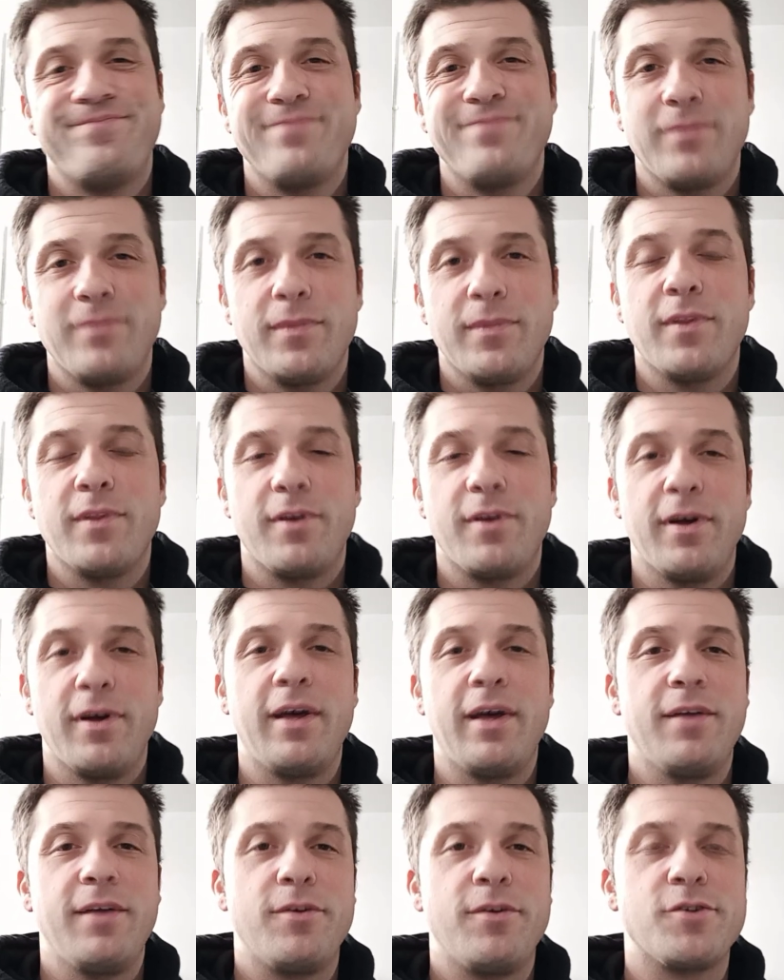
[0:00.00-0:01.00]

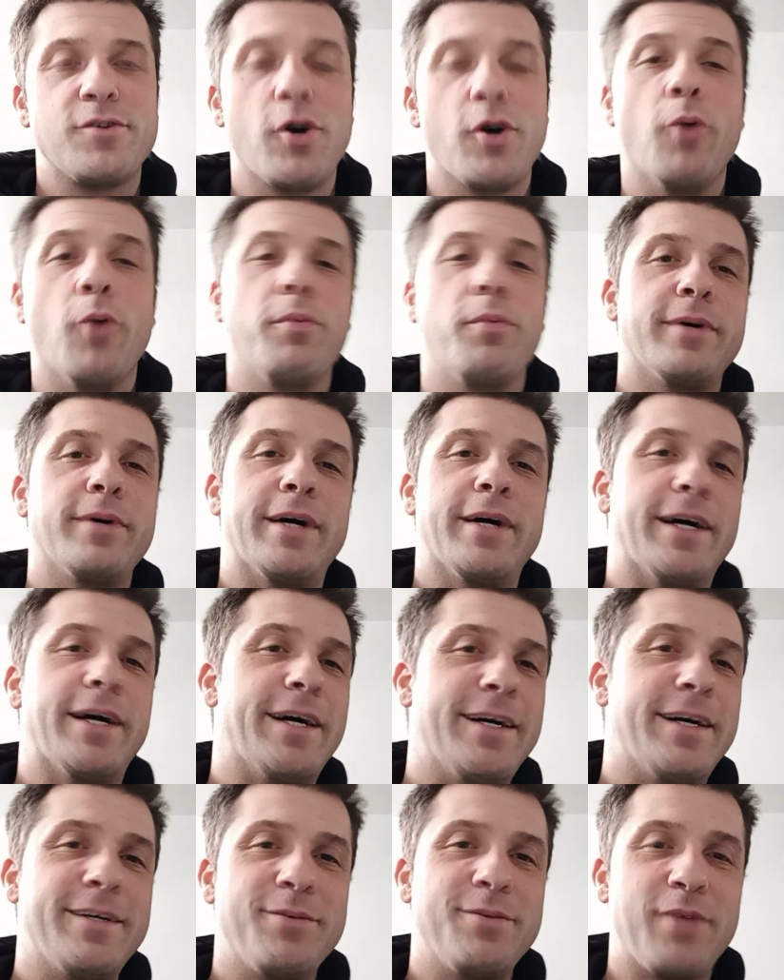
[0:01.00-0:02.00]
there's hope
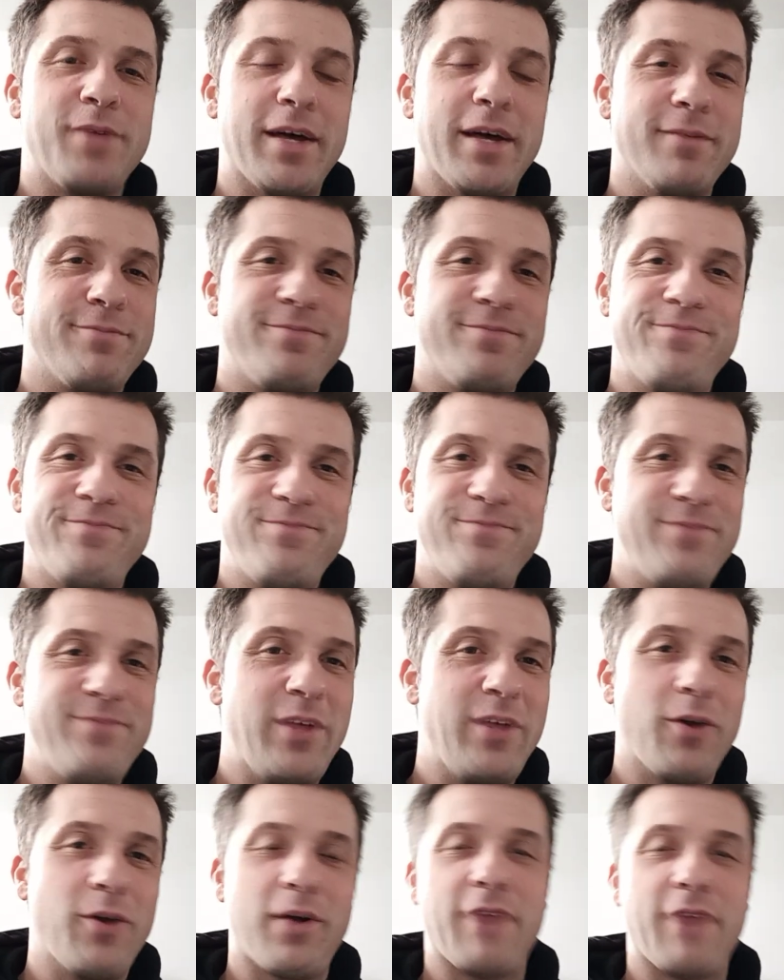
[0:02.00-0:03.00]
that you
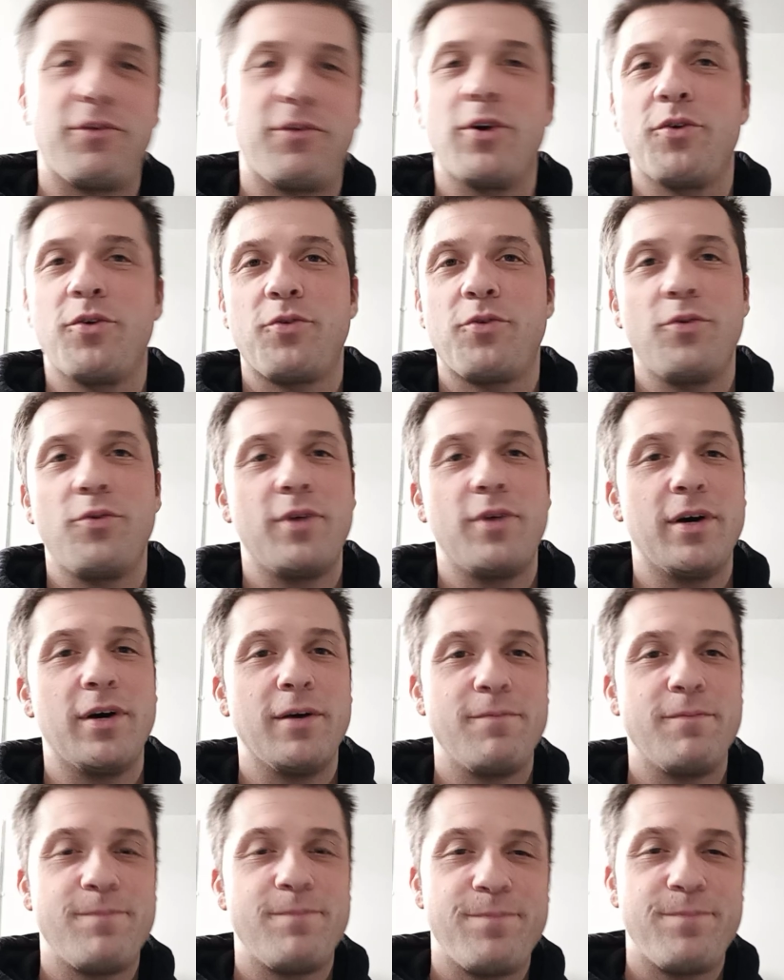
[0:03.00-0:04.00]
don't have to go through the
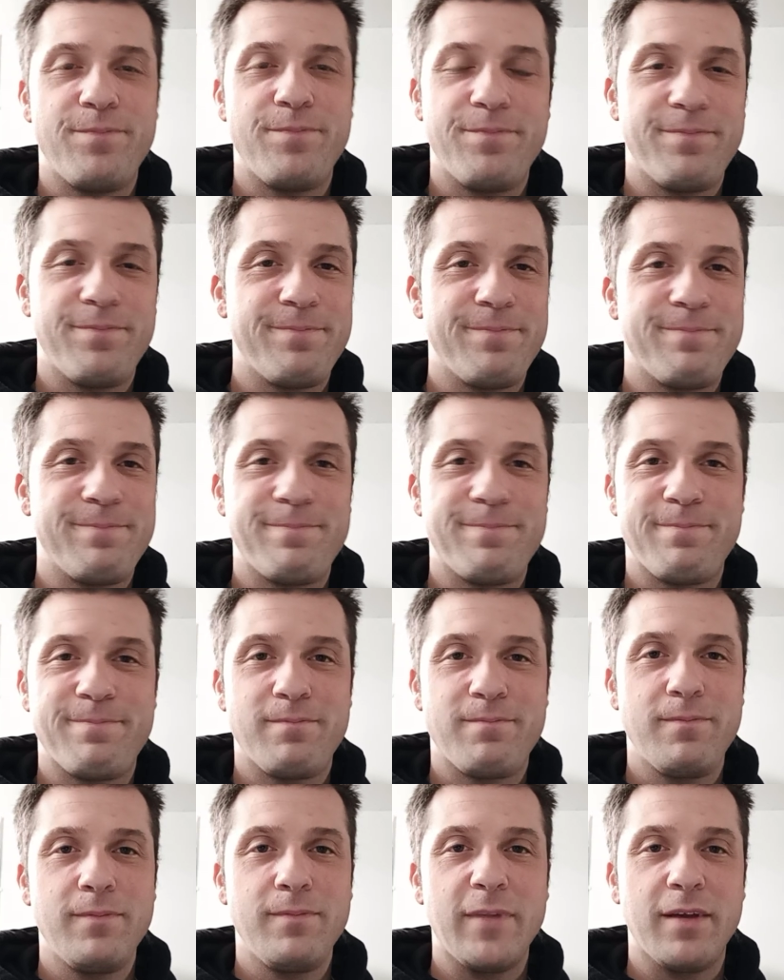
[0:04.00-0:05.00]

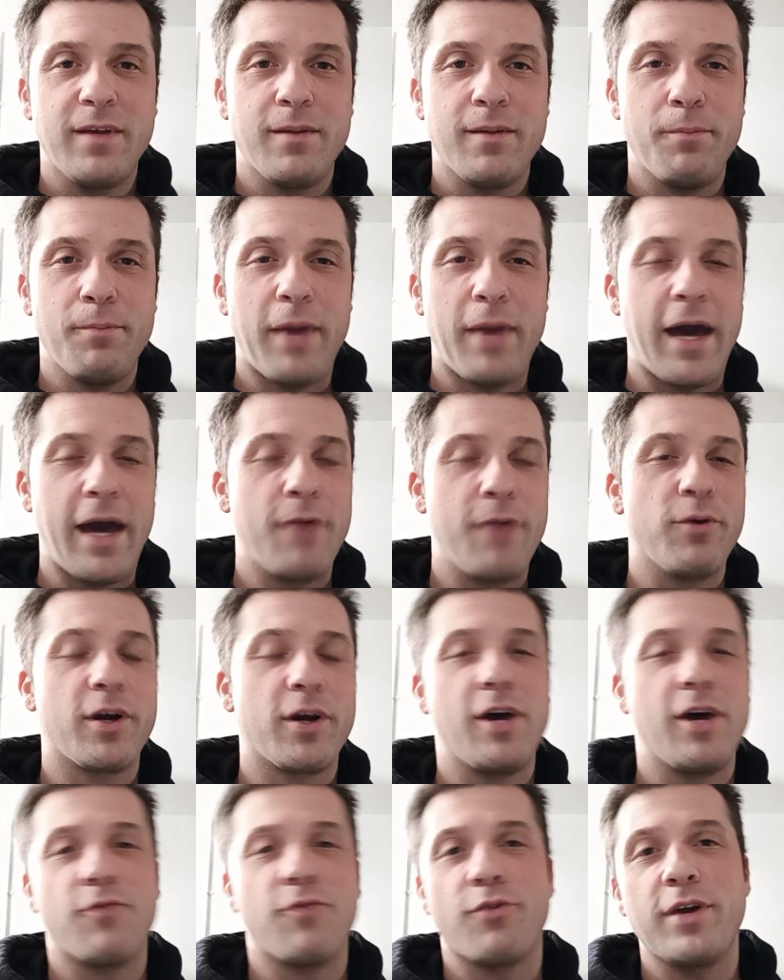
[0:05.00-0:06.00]
bad
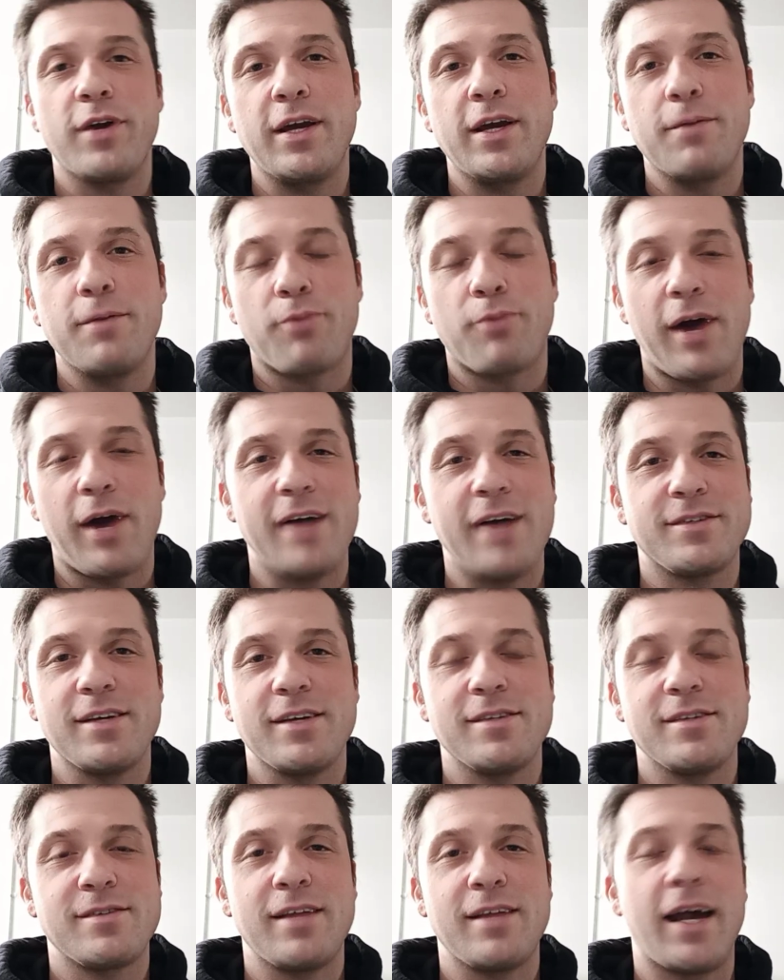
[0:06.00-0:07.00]
recovery
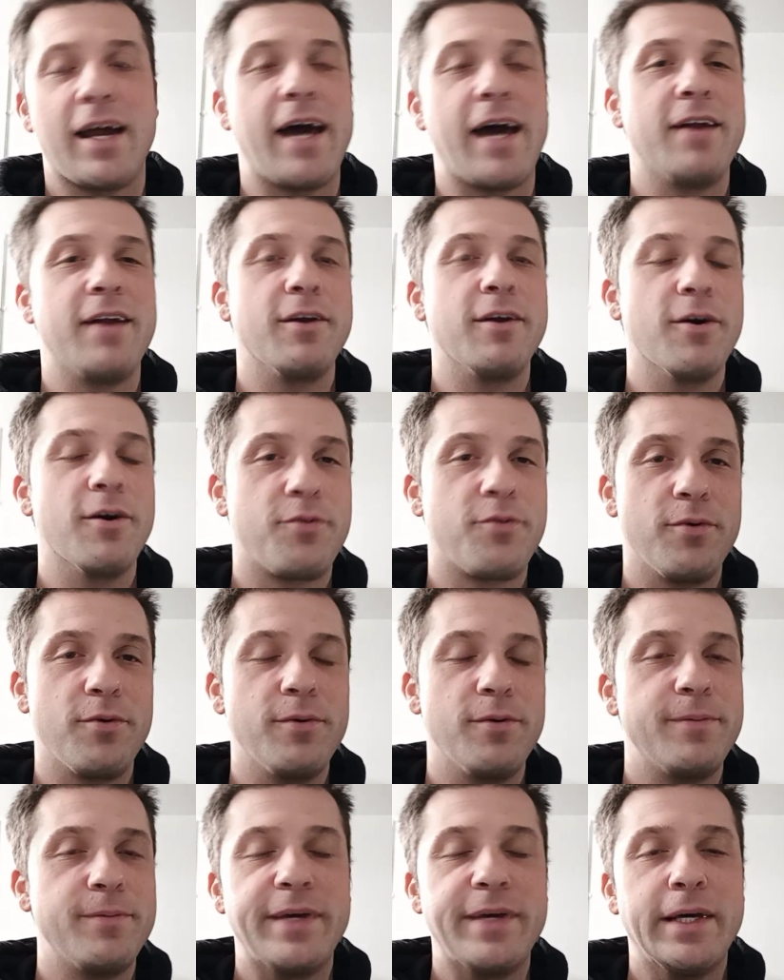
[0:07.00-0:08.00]
process that I had to go through.
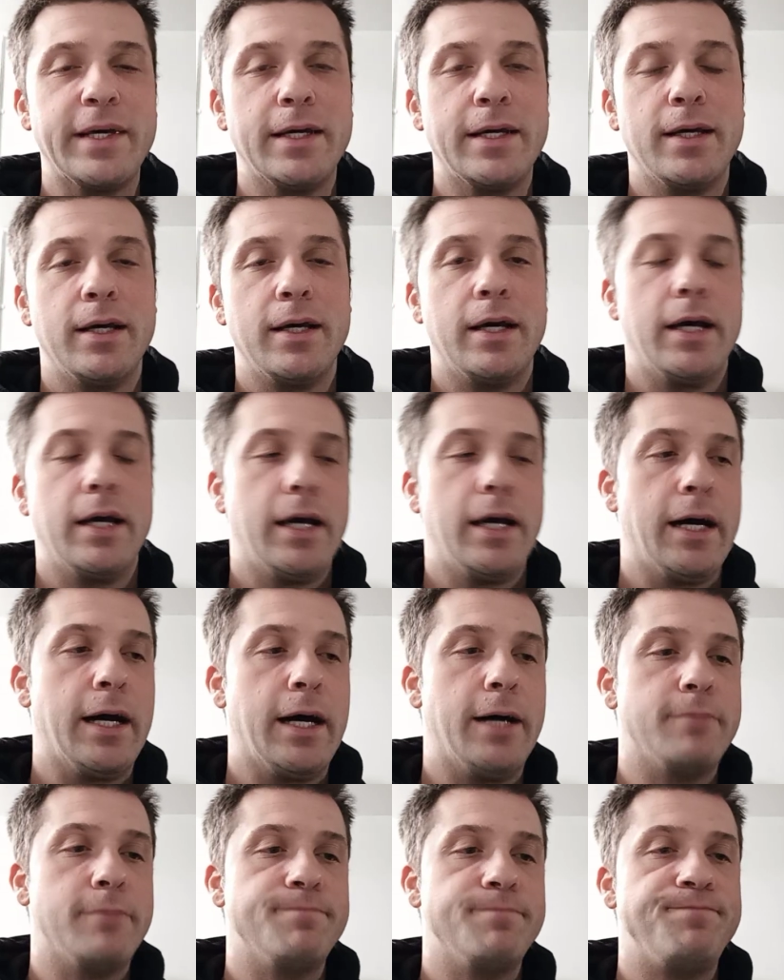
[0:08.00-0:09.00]

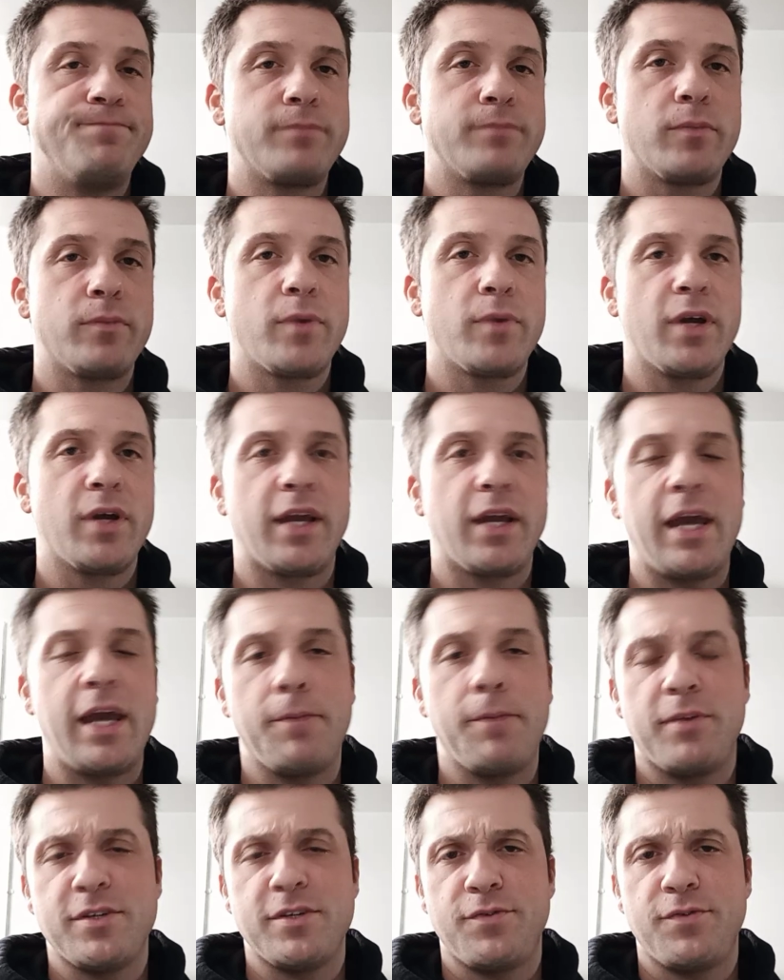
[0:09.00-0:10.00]
I'm going to keep
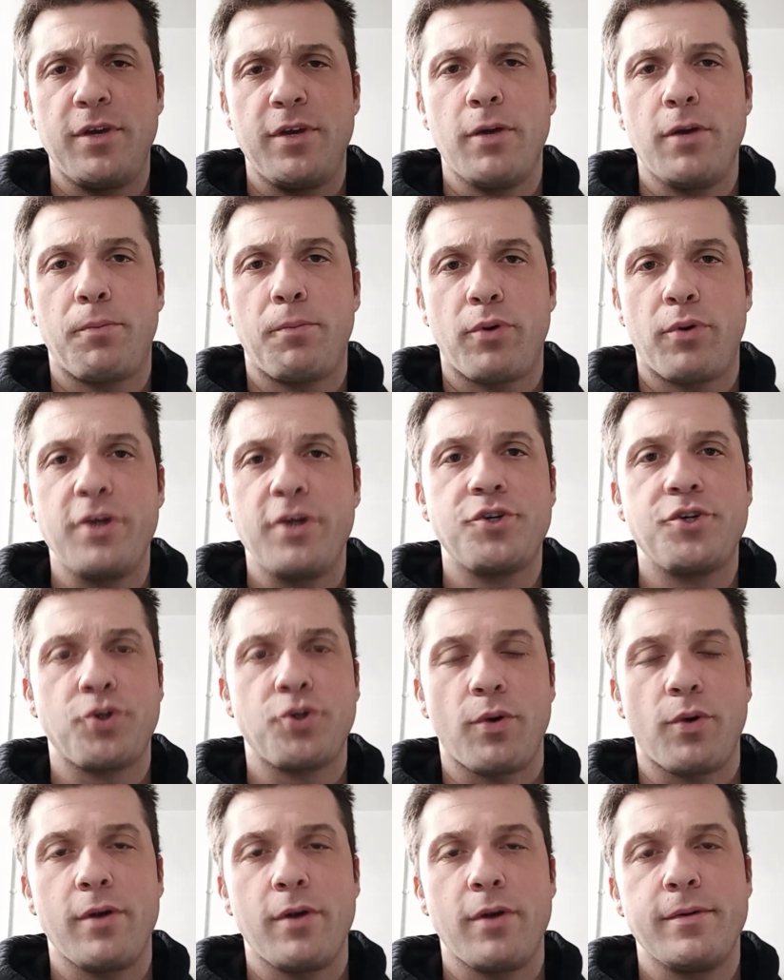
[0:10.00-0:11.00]
this video pretty short.